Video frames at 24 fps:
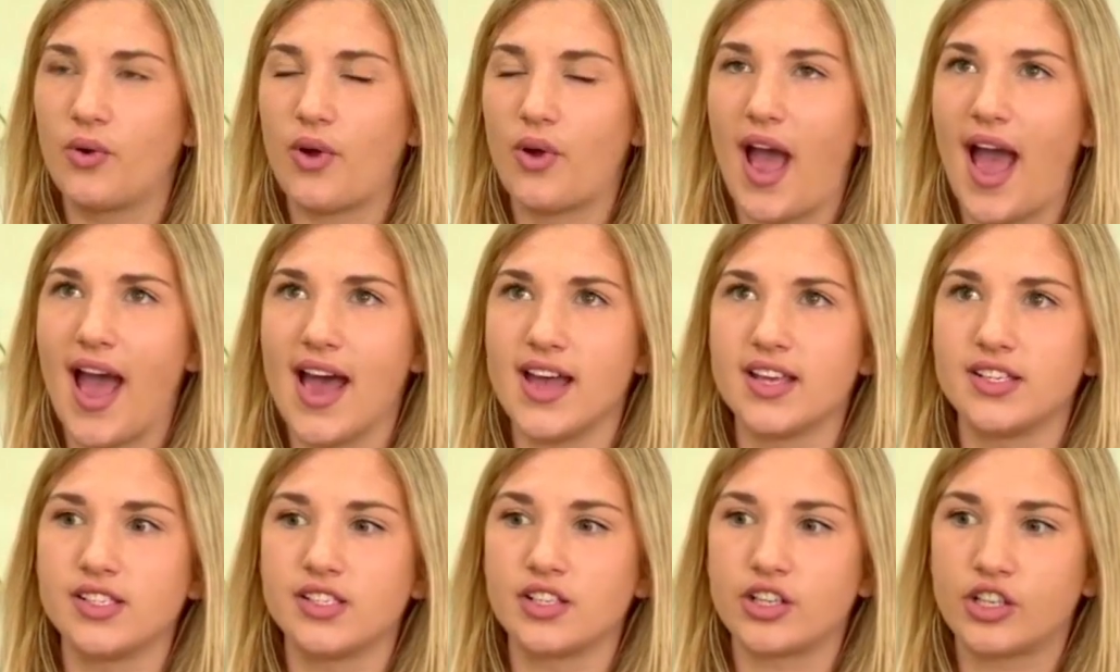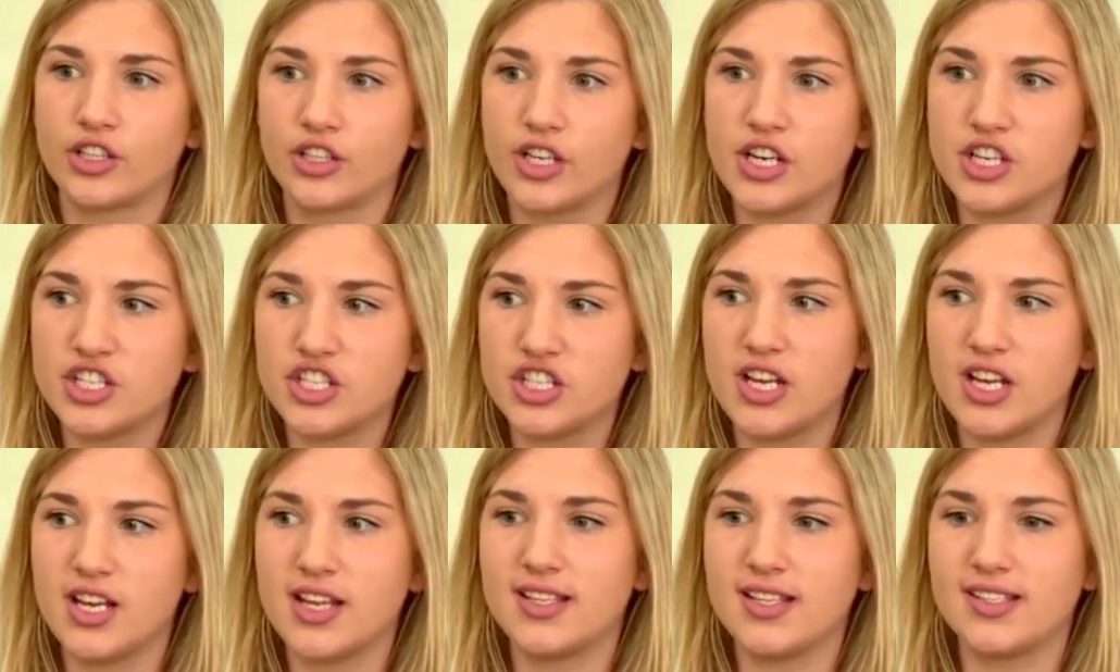as
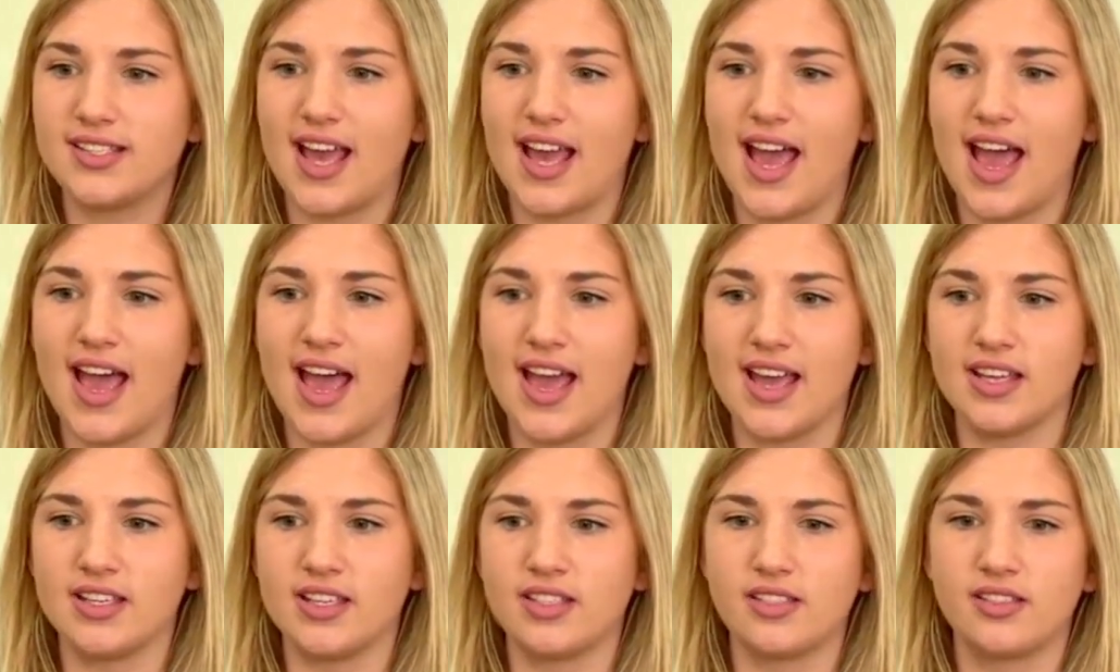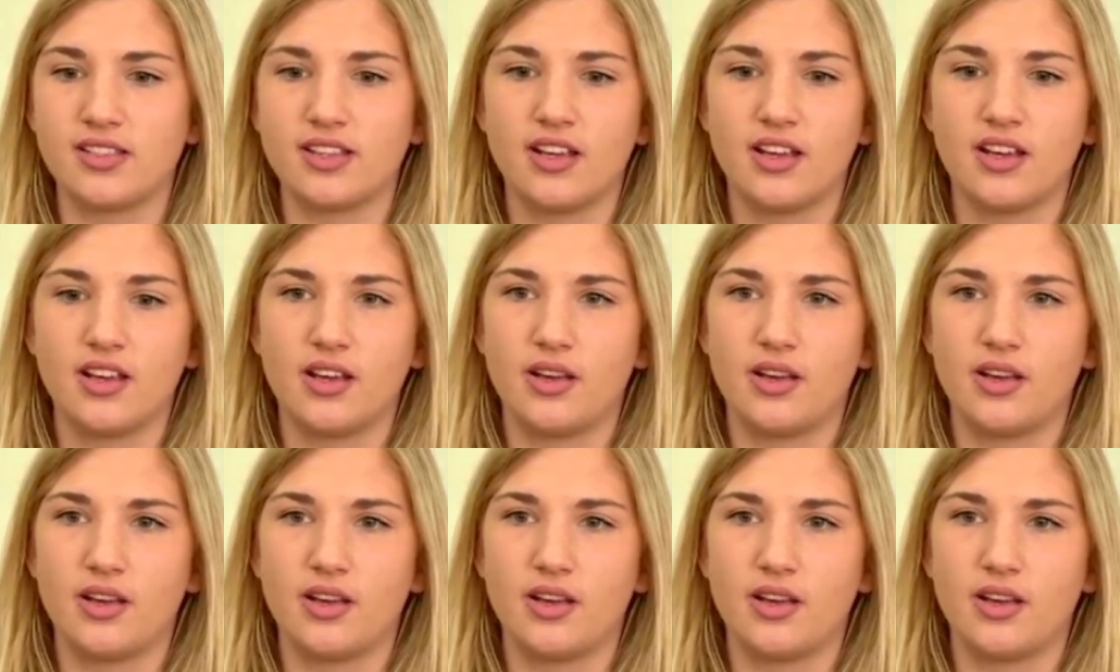Christians, as